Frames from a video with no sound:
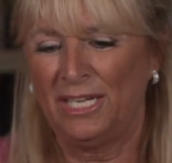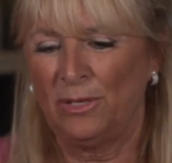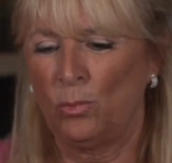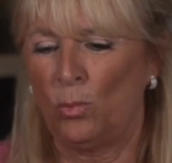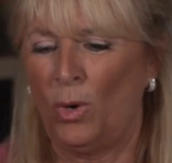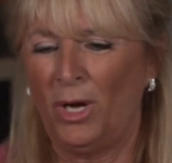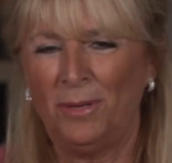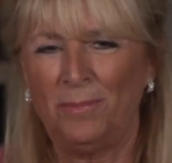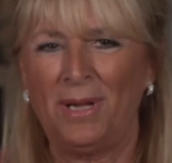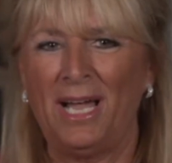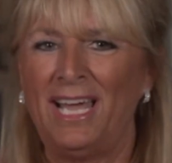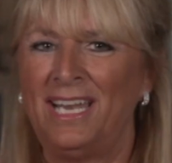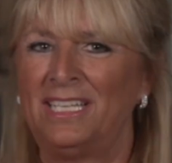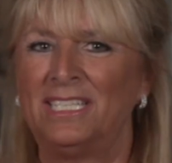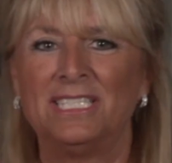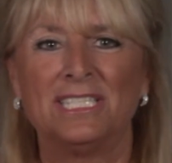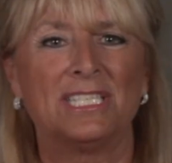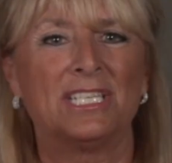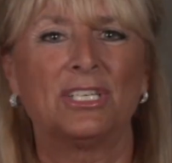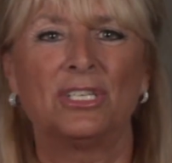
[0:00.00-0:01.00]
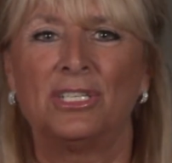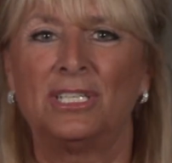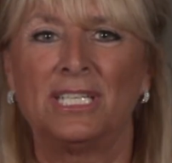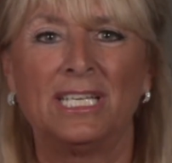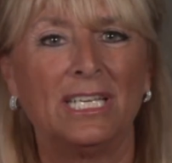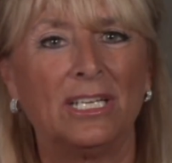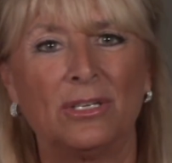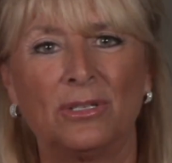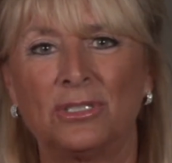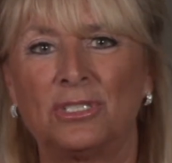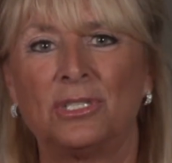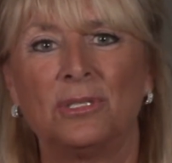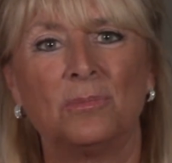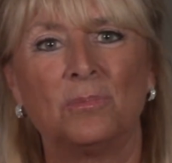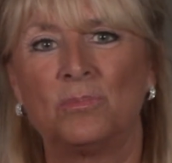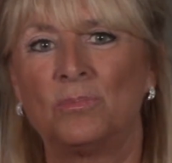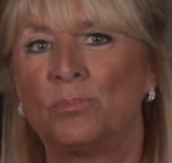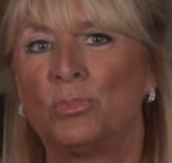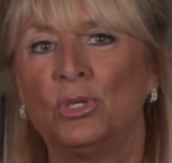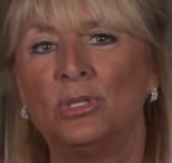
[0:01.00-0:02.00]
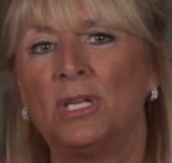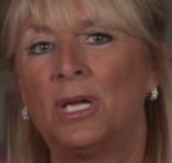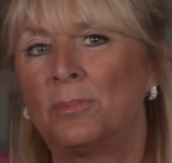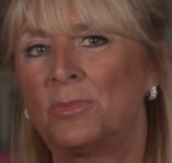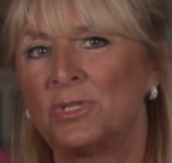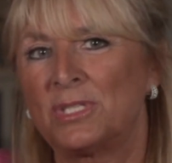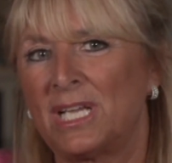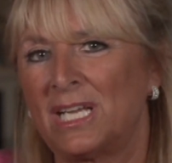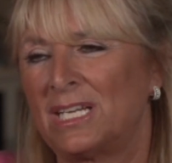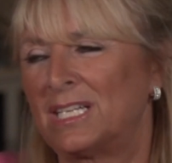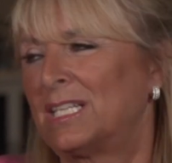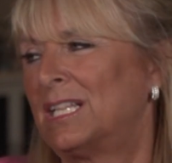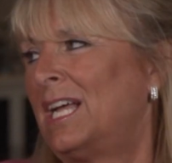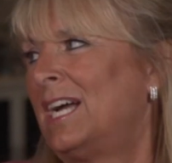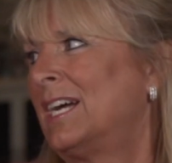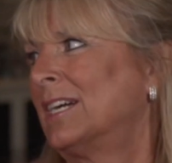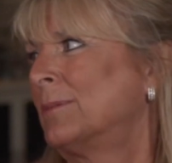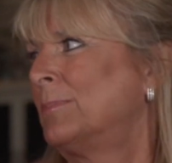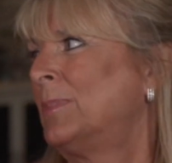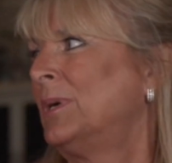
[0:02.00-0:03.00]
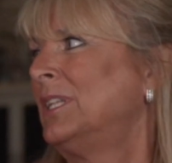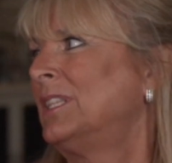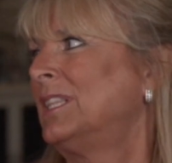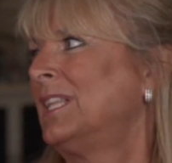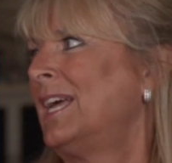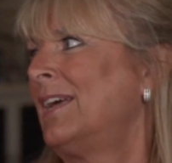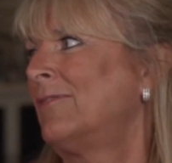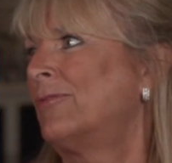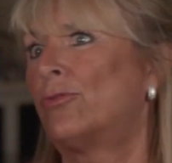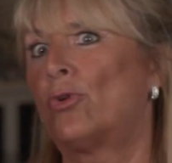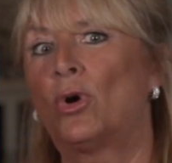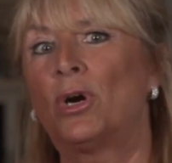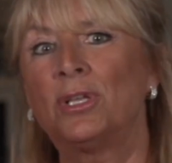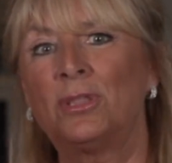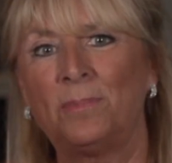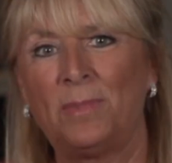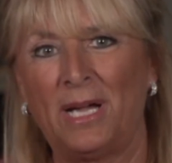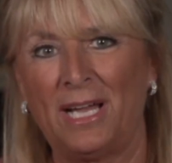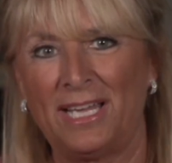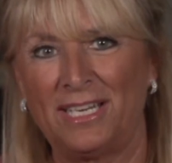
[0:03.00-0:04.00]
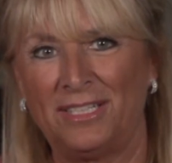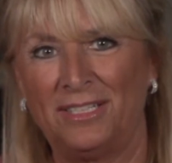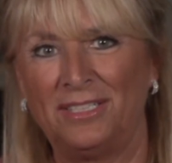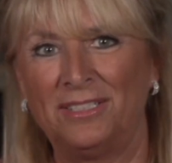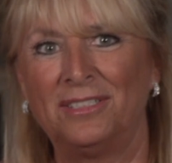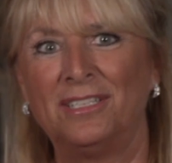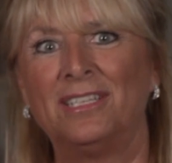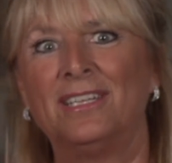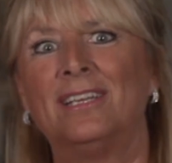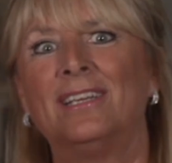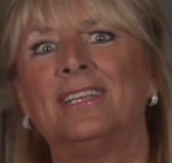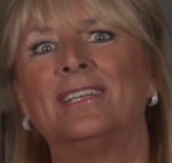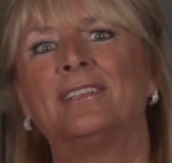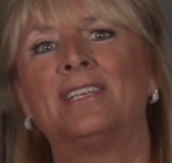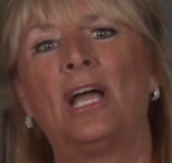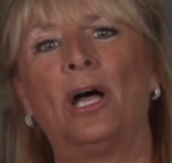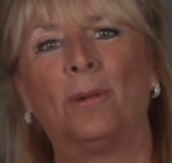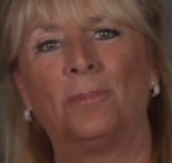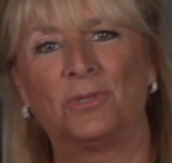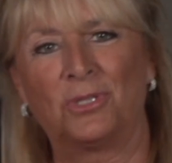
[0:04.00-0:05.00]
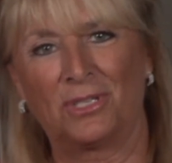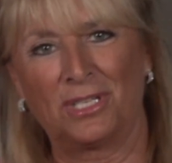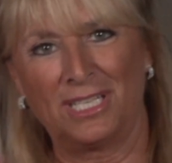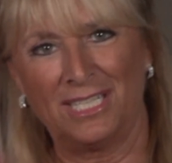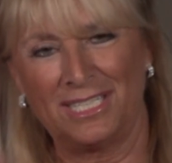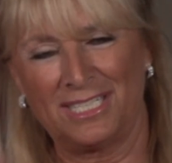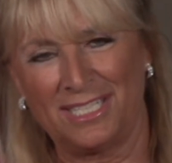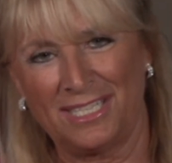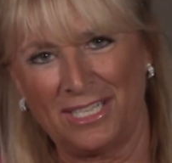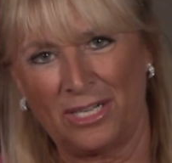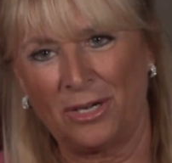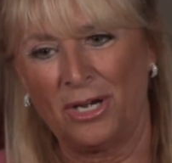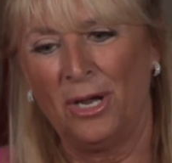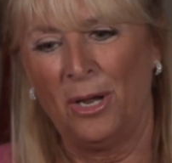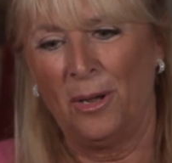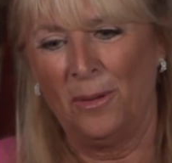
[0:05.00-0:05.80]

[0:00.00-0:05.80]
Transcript: One bottle isn't going to get her to put numbers on right, a clock, right. but that fourth bottle, it helped her get to there.